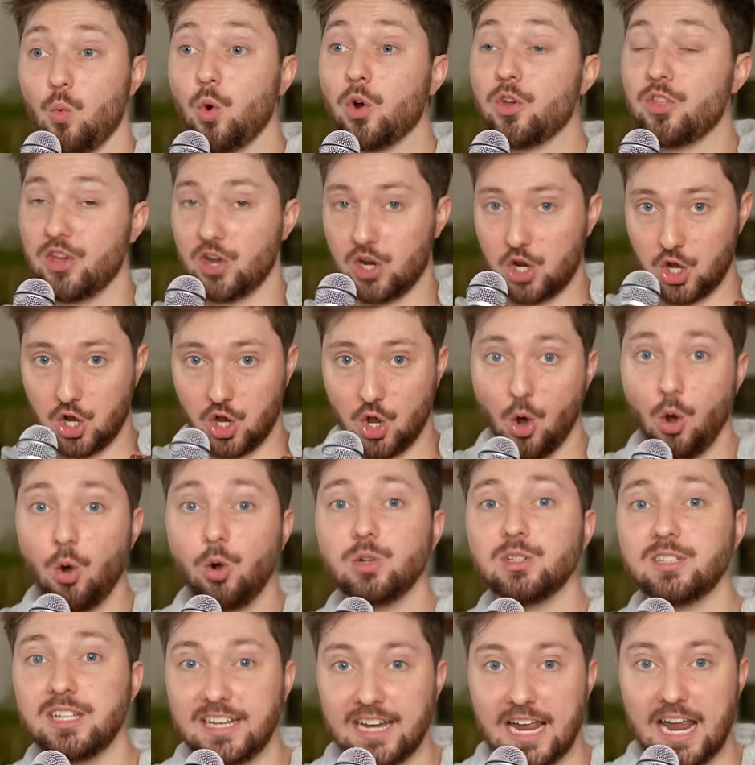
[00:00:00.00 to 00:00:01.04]
were the
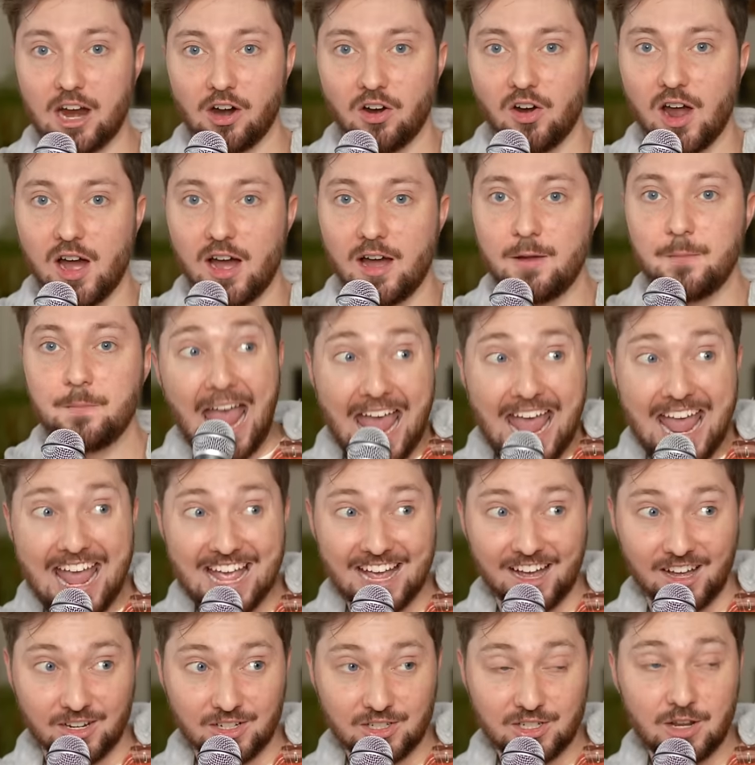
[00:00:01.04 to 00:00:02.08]
golden era
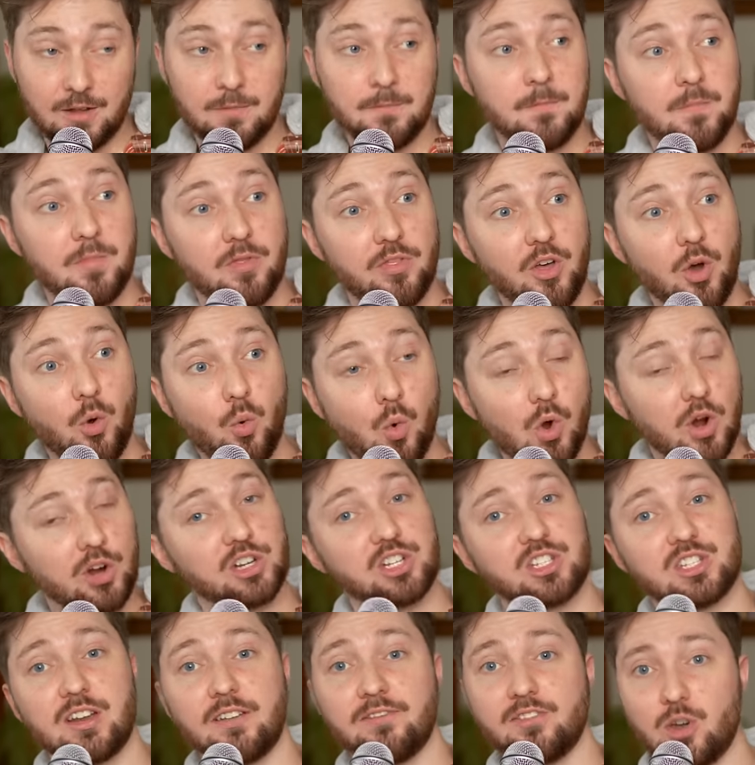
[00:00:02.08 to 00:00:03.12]
and the
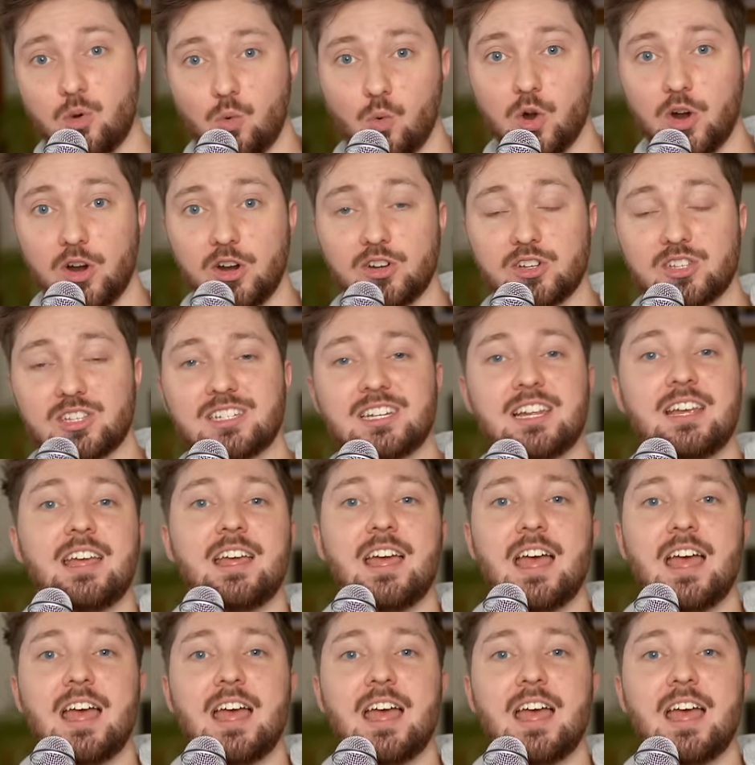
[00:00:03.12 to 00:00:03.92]
worst of the worst